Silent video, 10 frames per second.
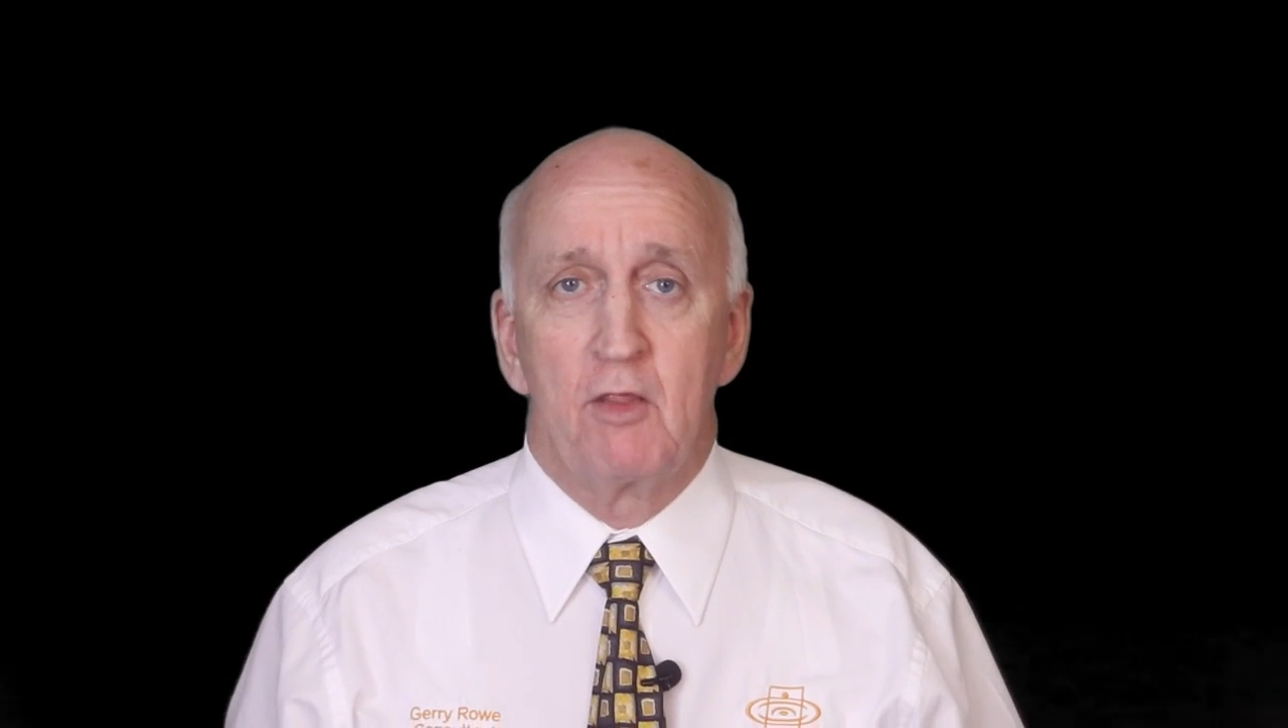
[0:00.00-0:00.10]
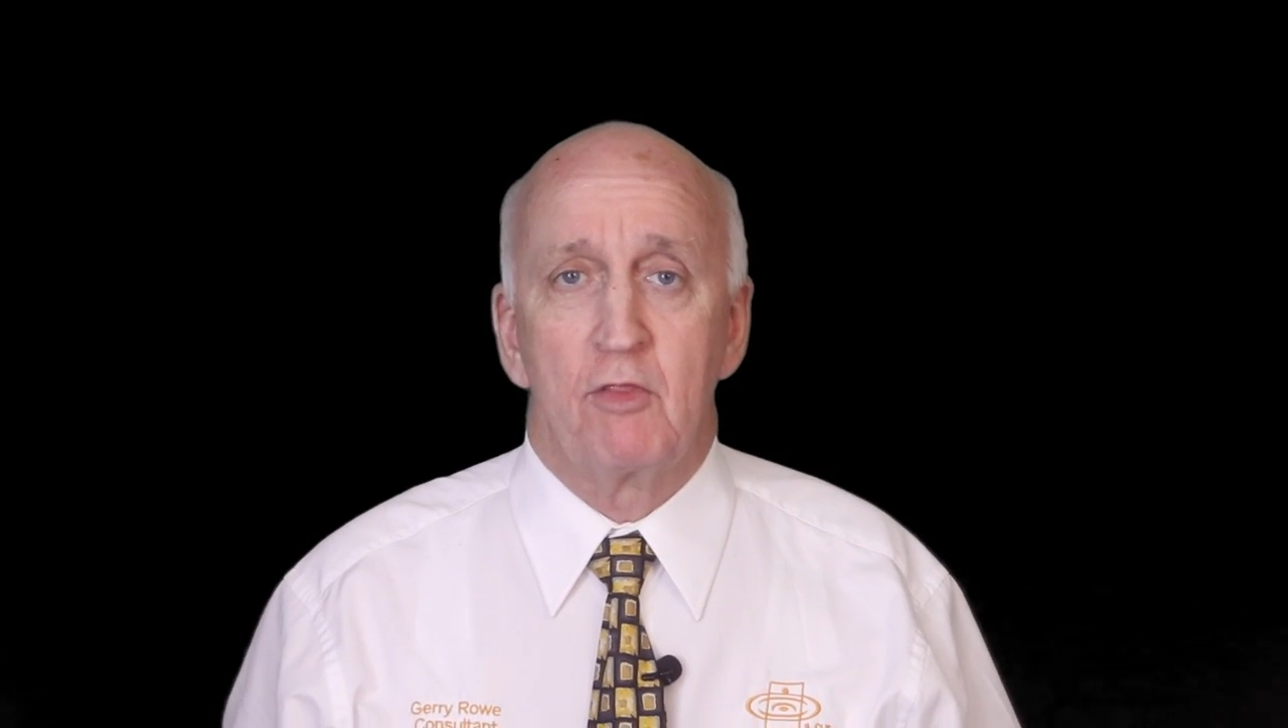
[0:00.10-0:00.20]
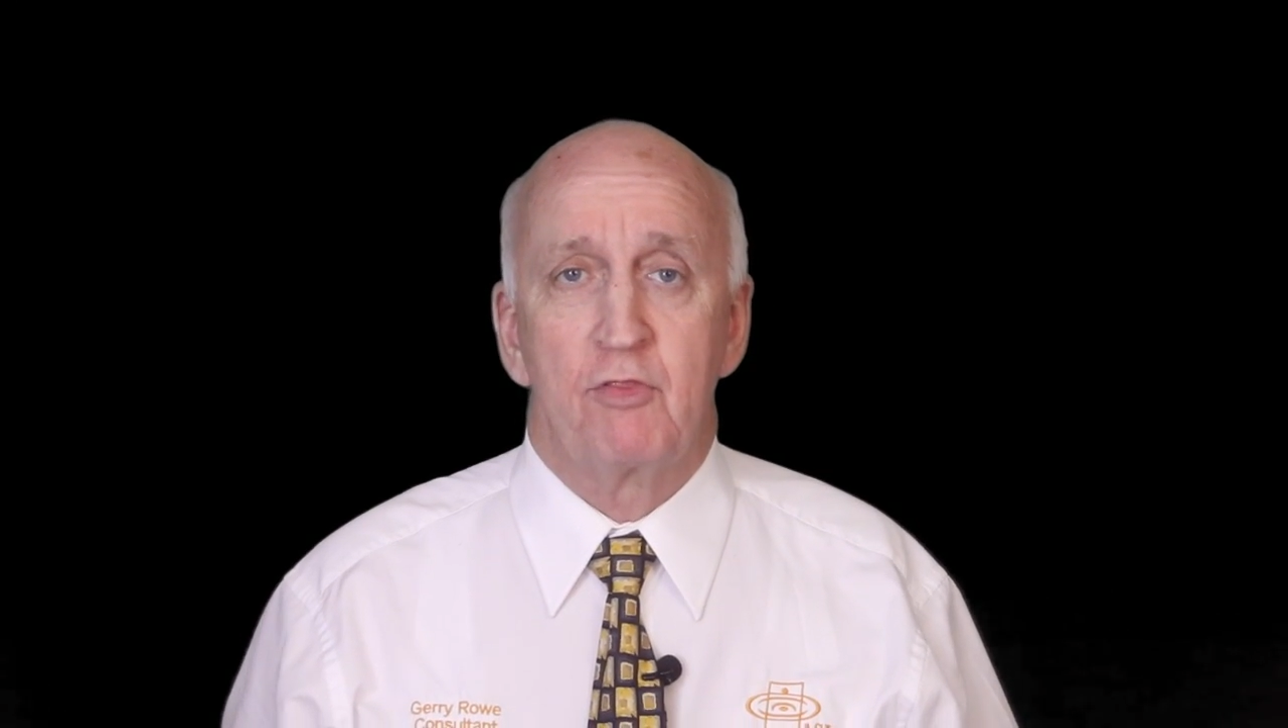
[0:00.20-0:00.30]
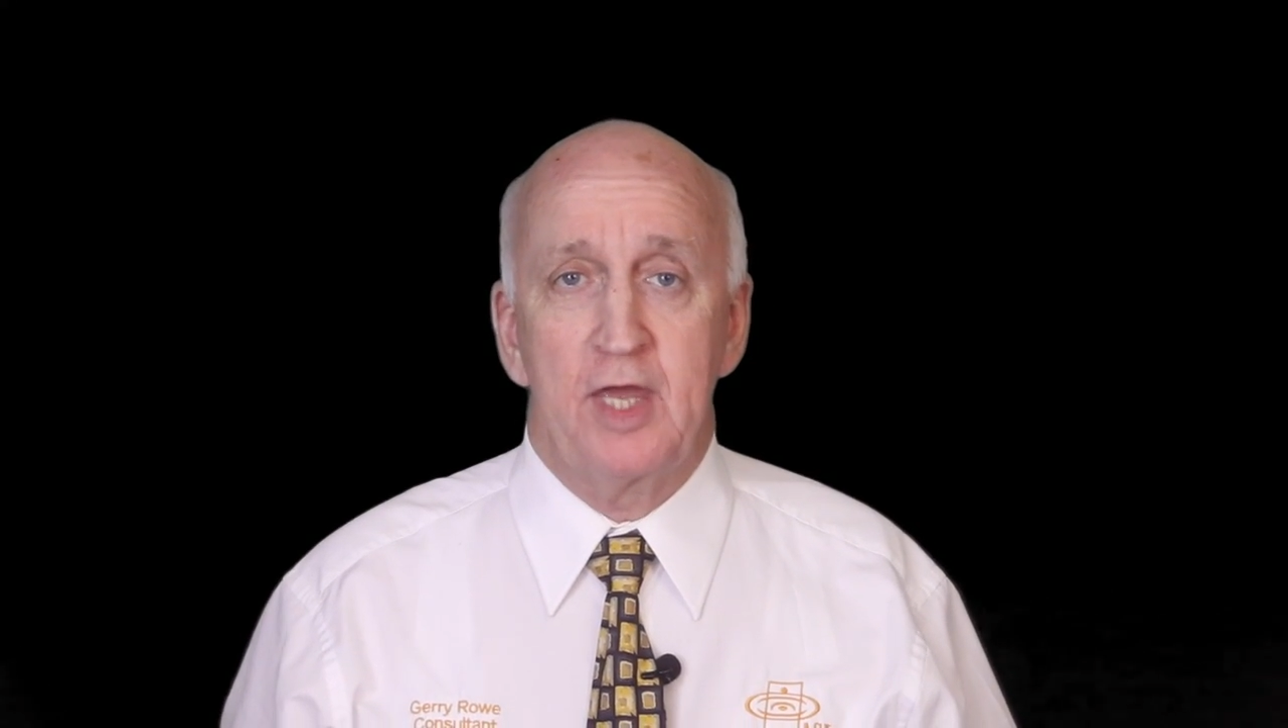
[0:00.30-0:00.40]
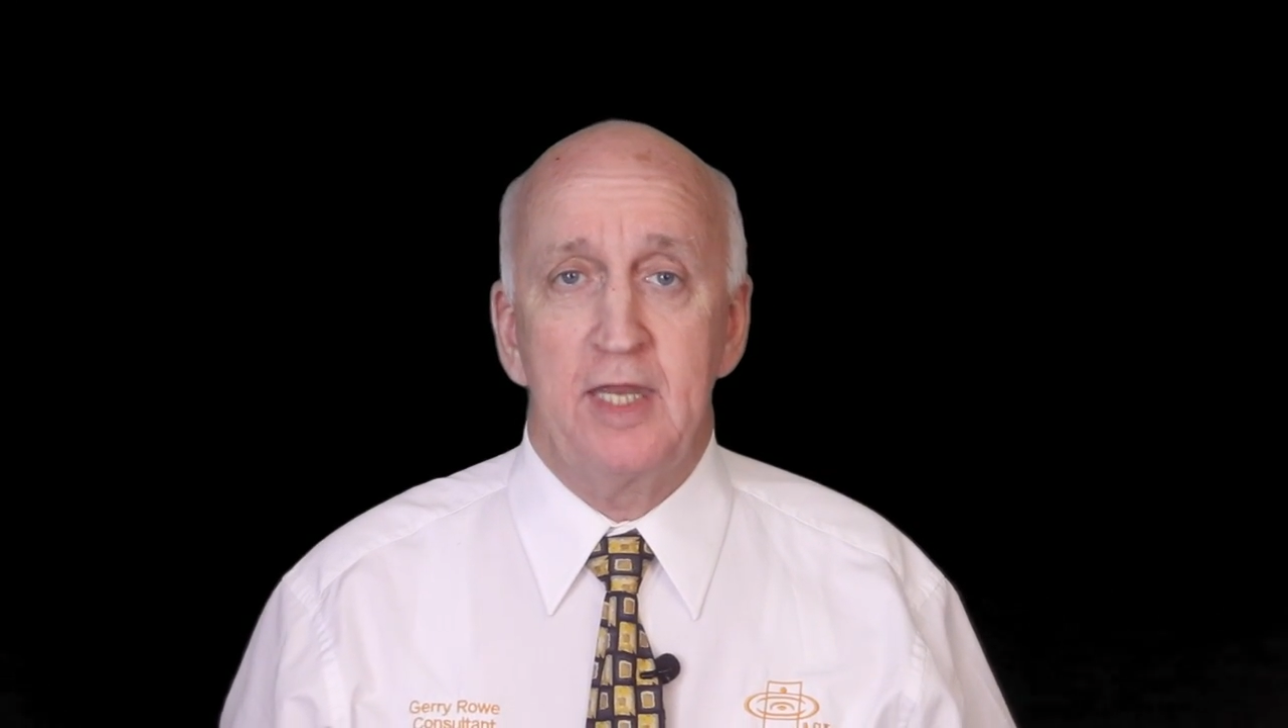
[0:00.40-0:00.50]

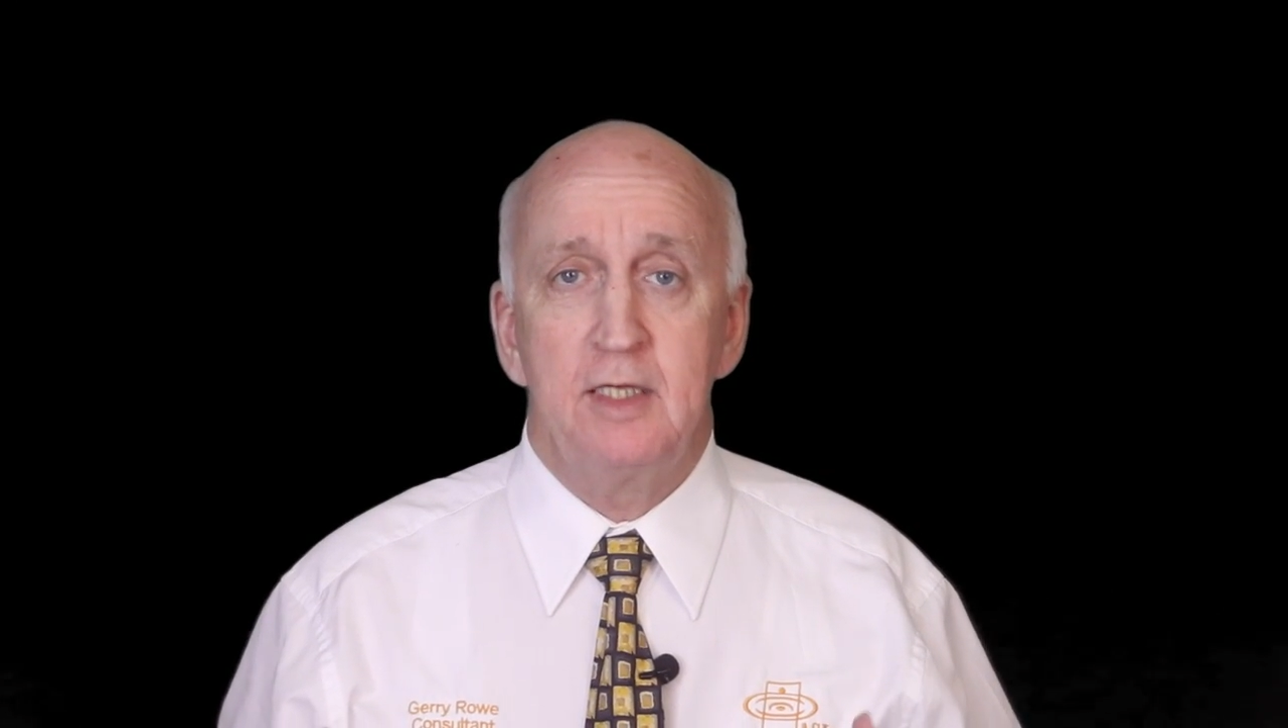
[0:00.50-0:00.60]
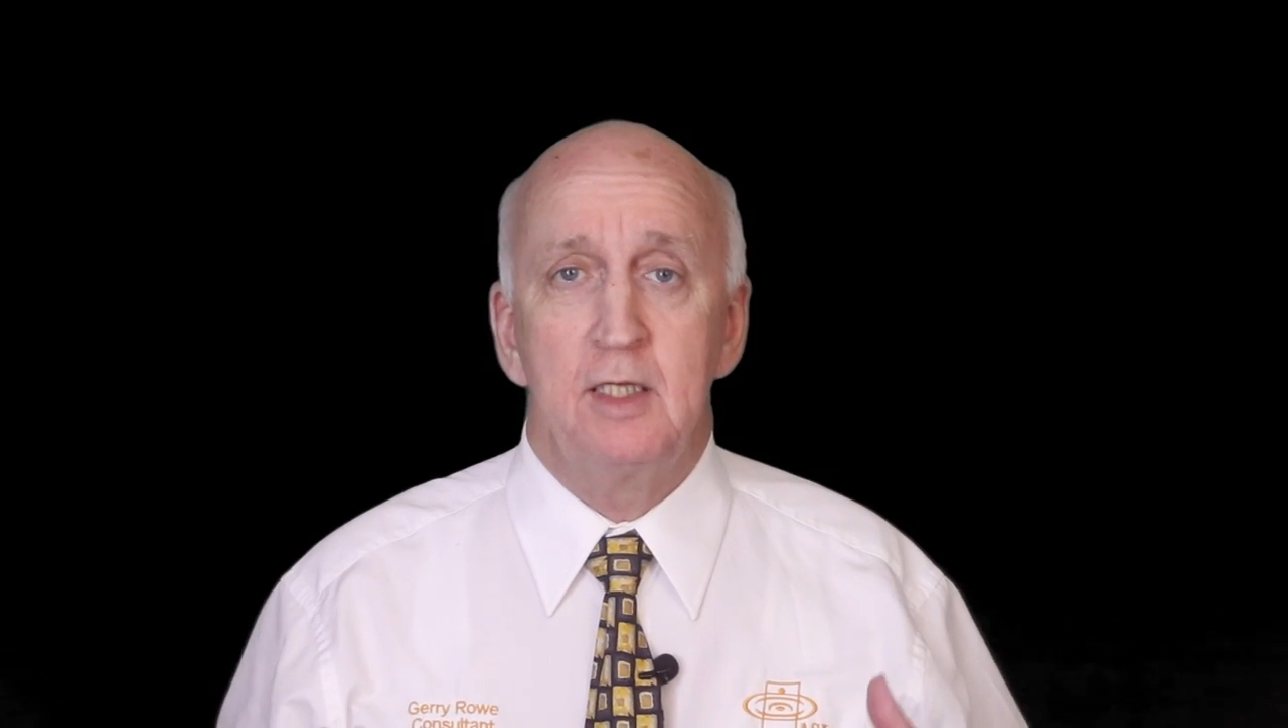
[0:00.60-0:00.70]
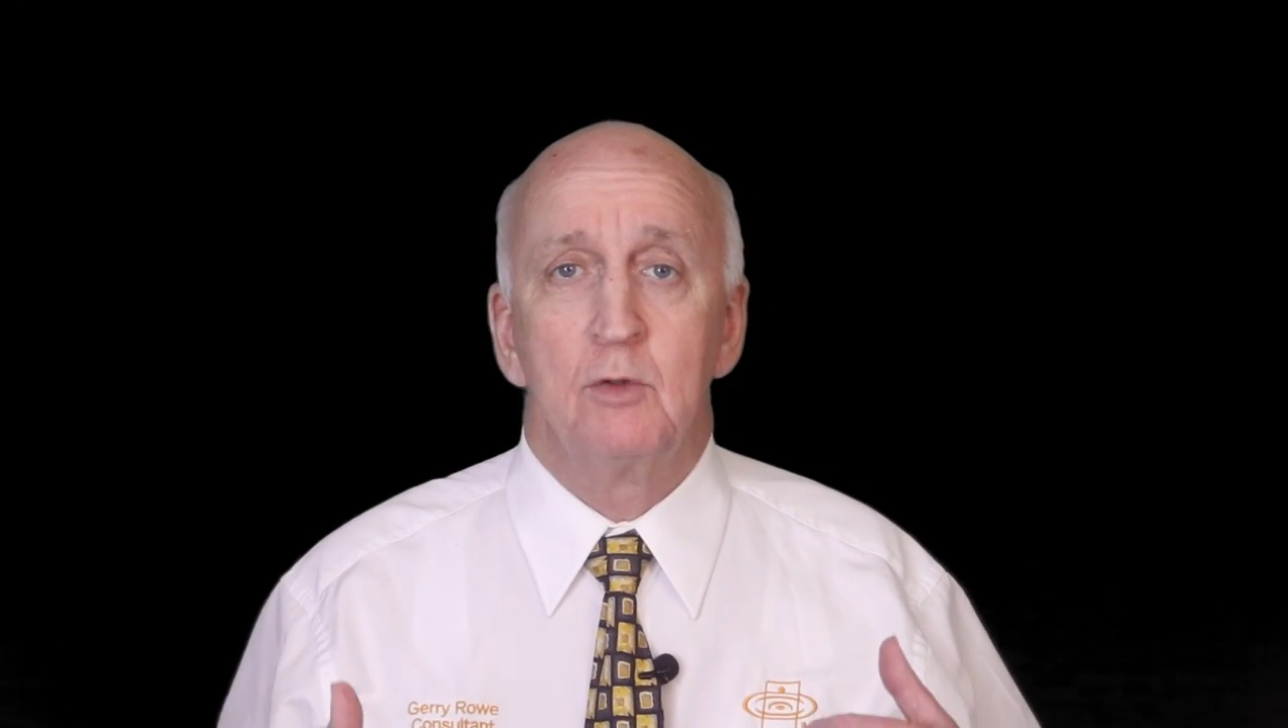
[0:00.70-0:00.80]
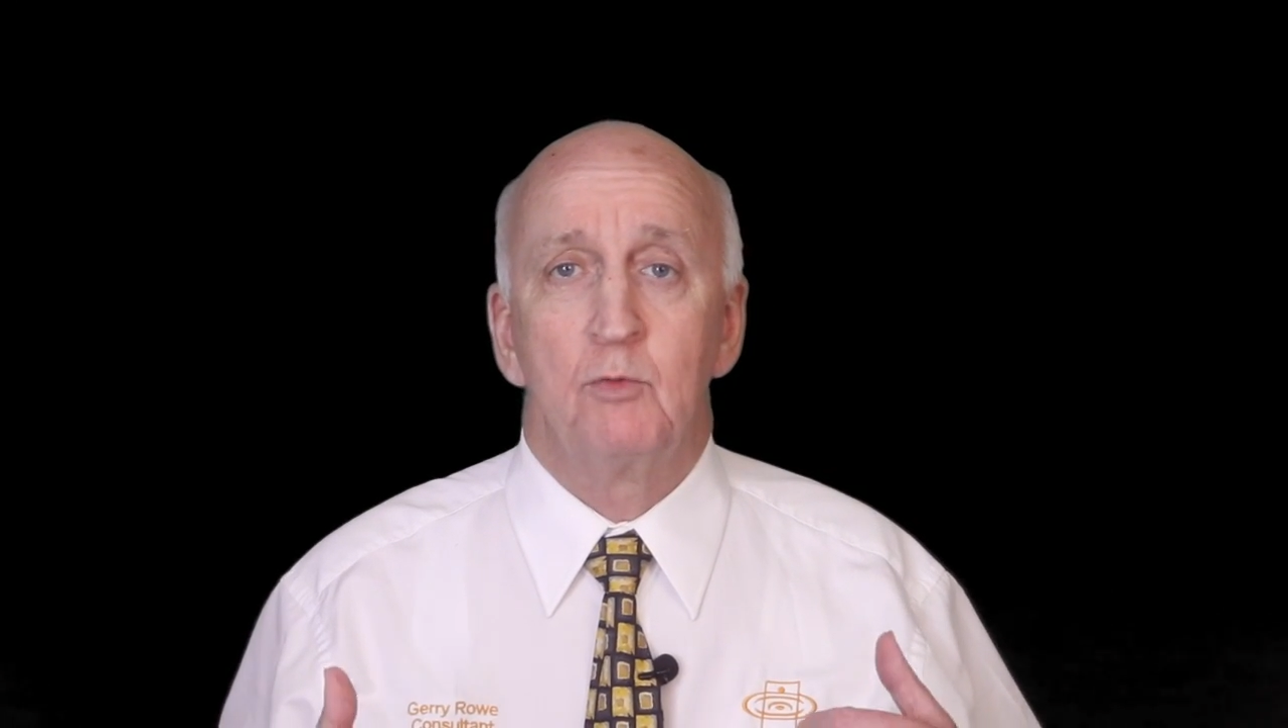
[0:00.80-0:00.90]
Then